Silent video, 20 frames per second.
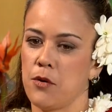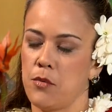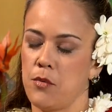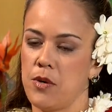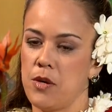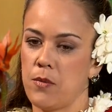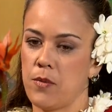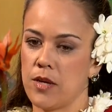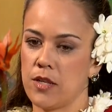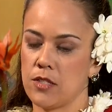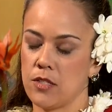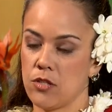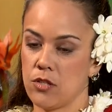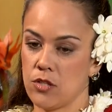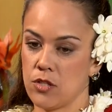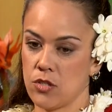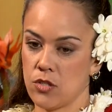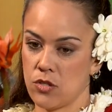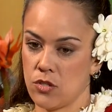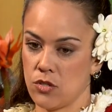We went to
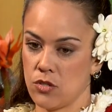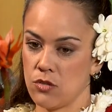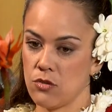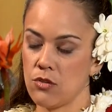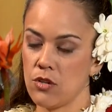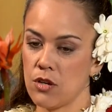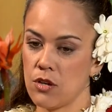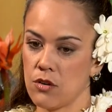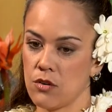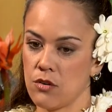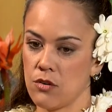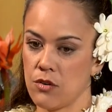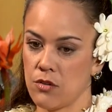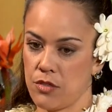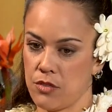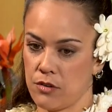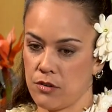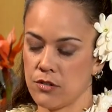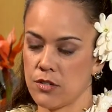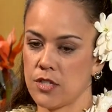the studio
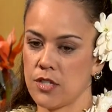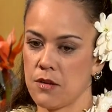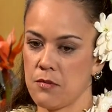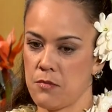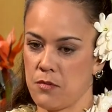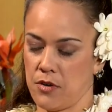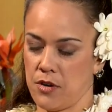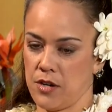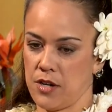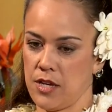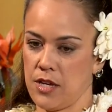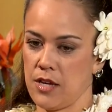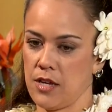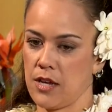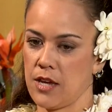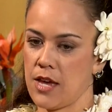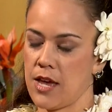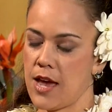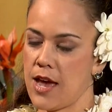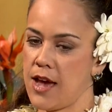Thursday
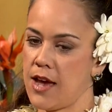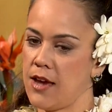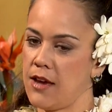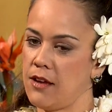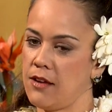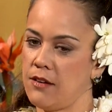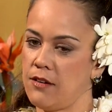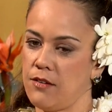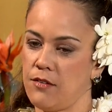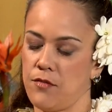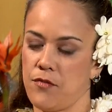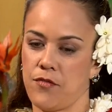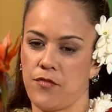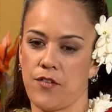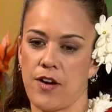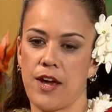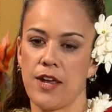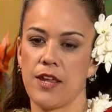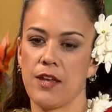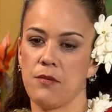morning, and
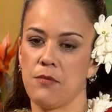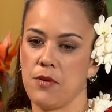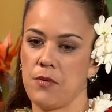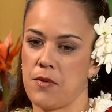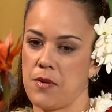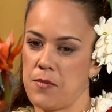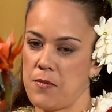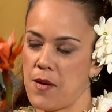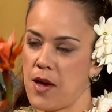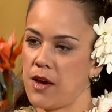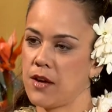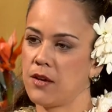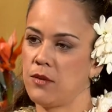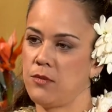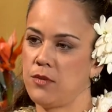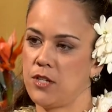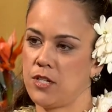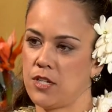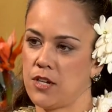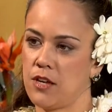Friday we went back and
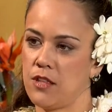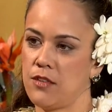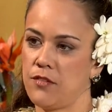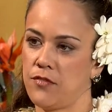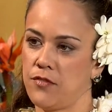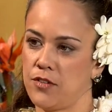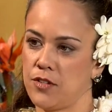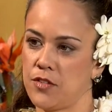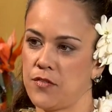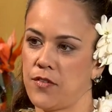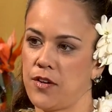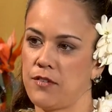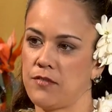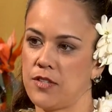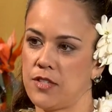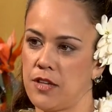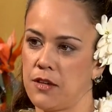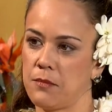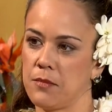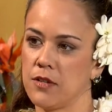we shot the first five
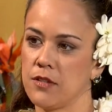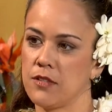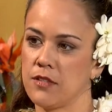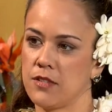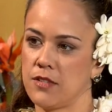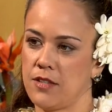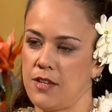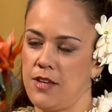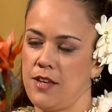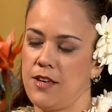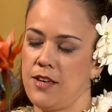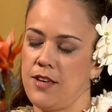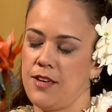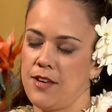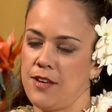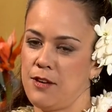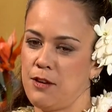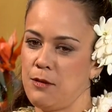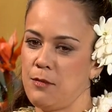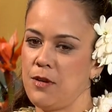segments.
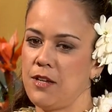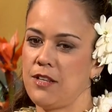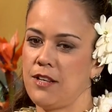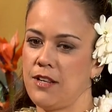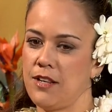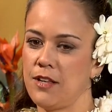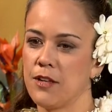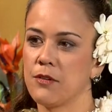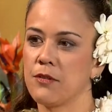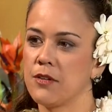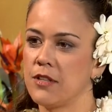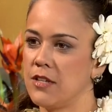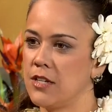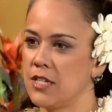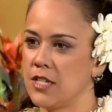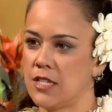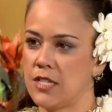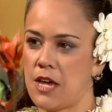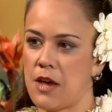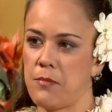Um, it literally
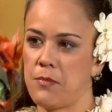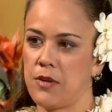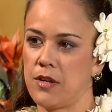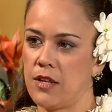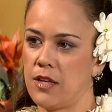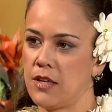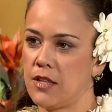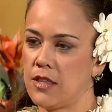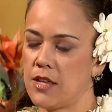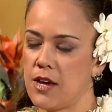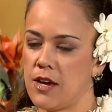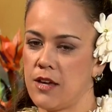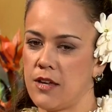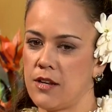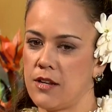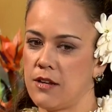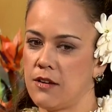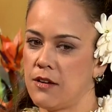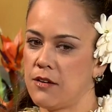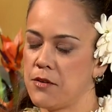just happened like that.
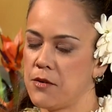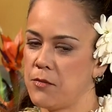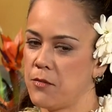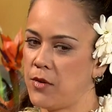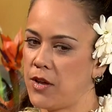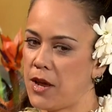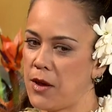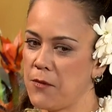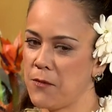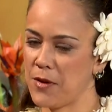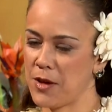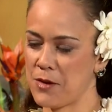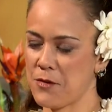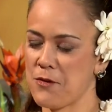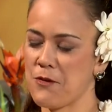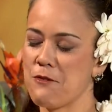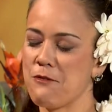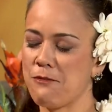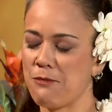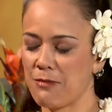Um, when I went
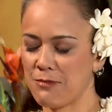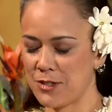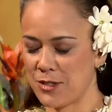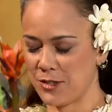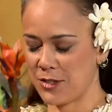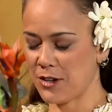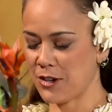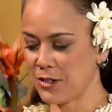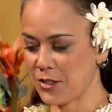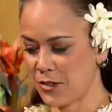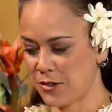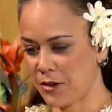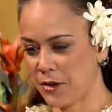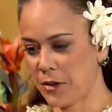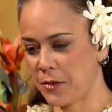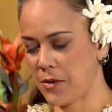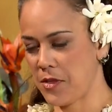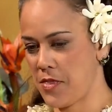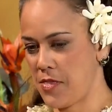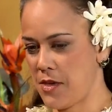home to talk
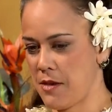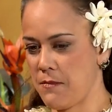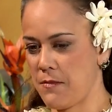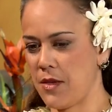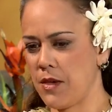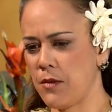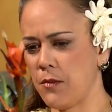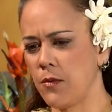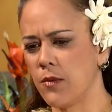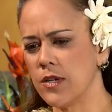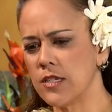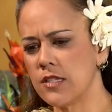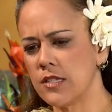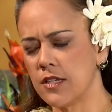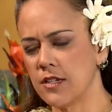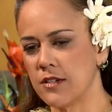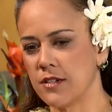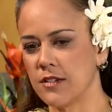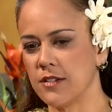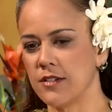story with them, it
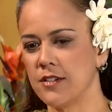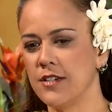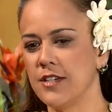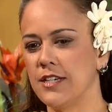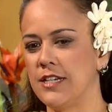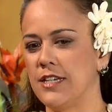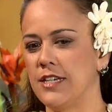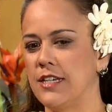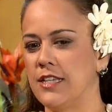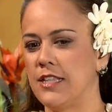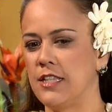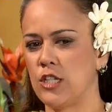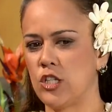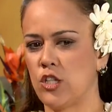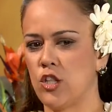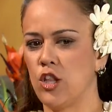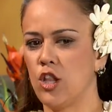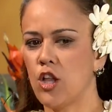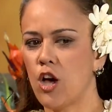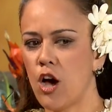wasn't a this
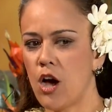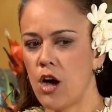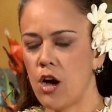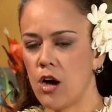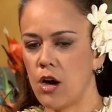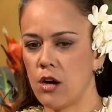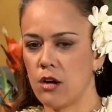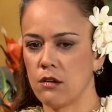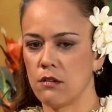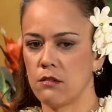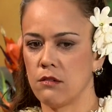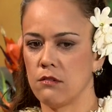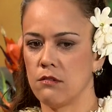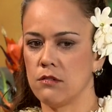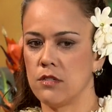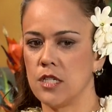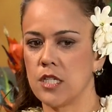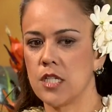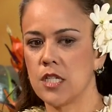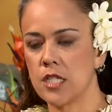long
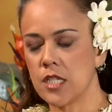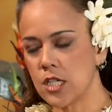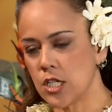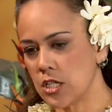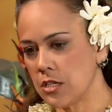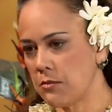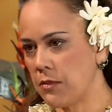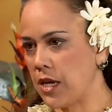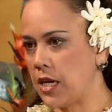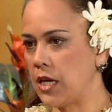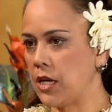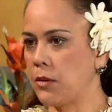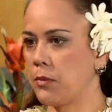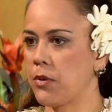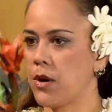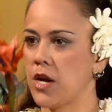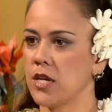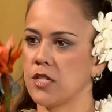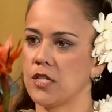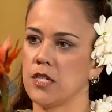decision-making
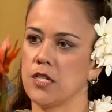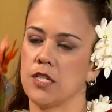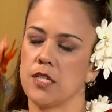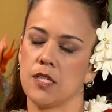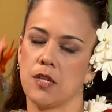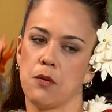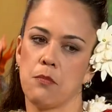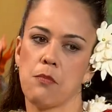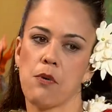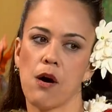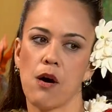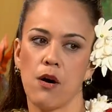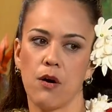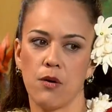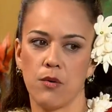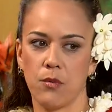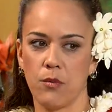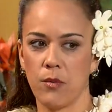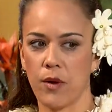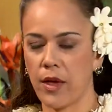process
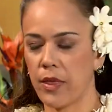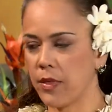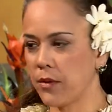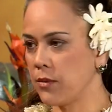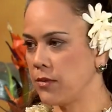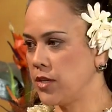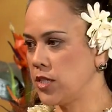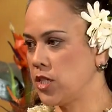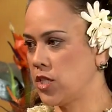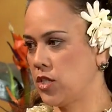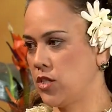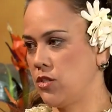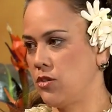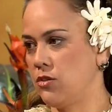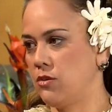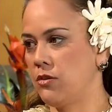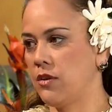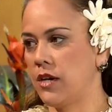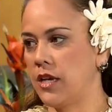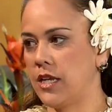about whether we should
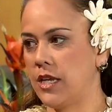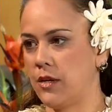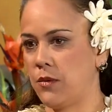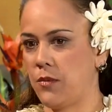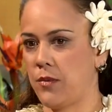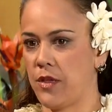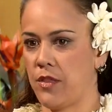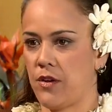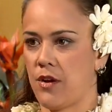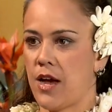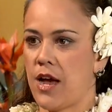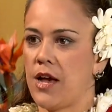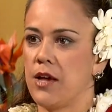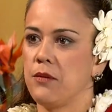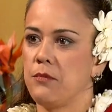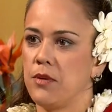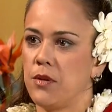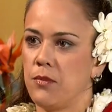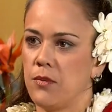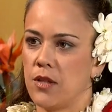do it and whether
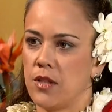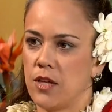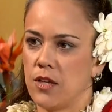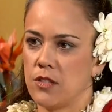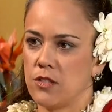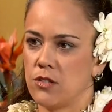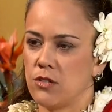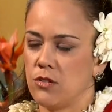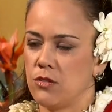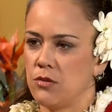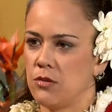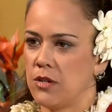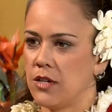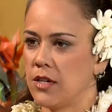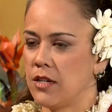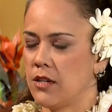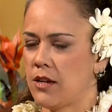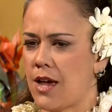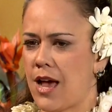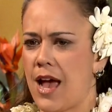I'd be willing to do
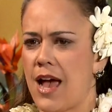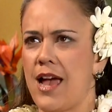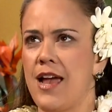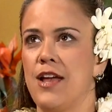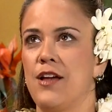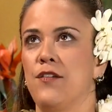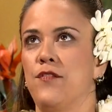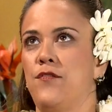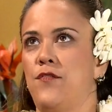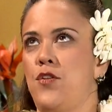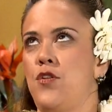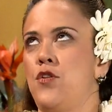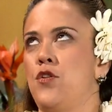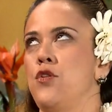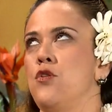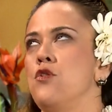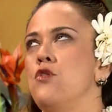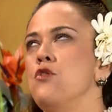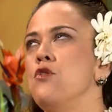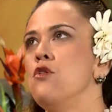it. I have
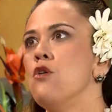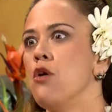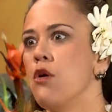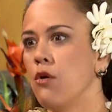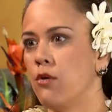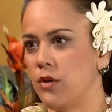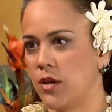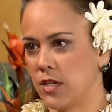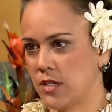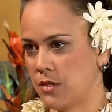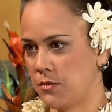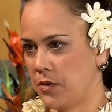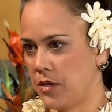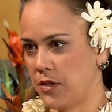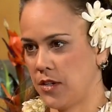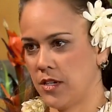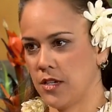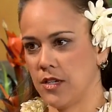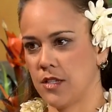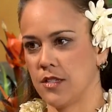no
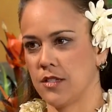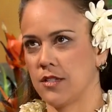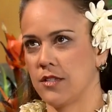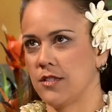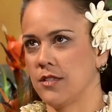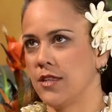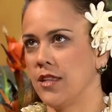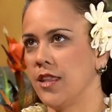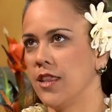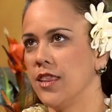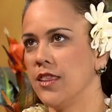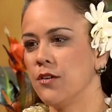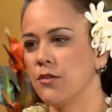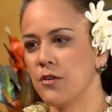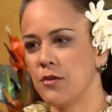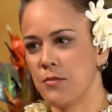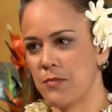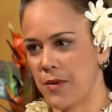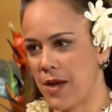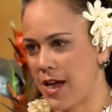experience,
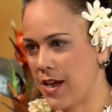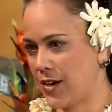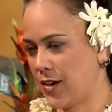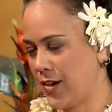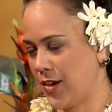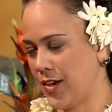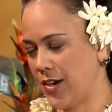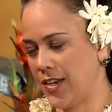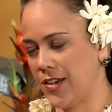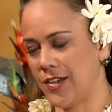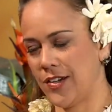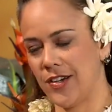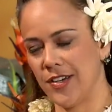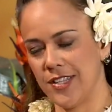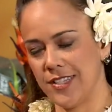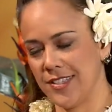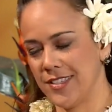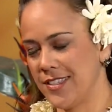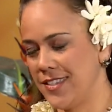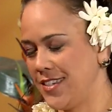no background at
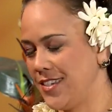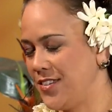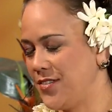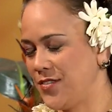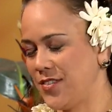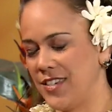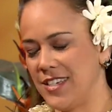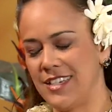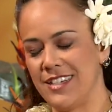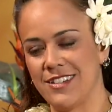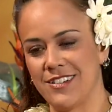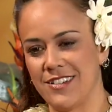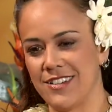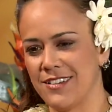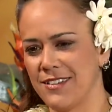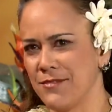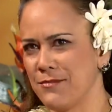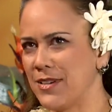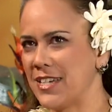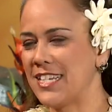all in TV,
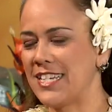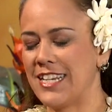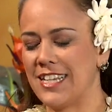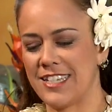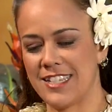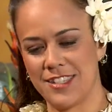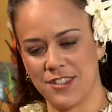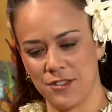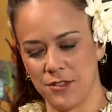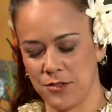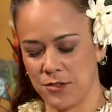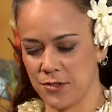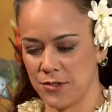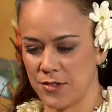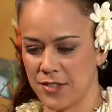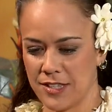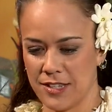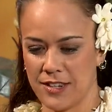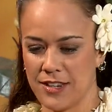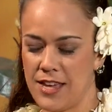much less
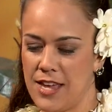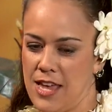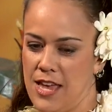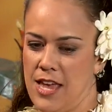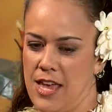news. And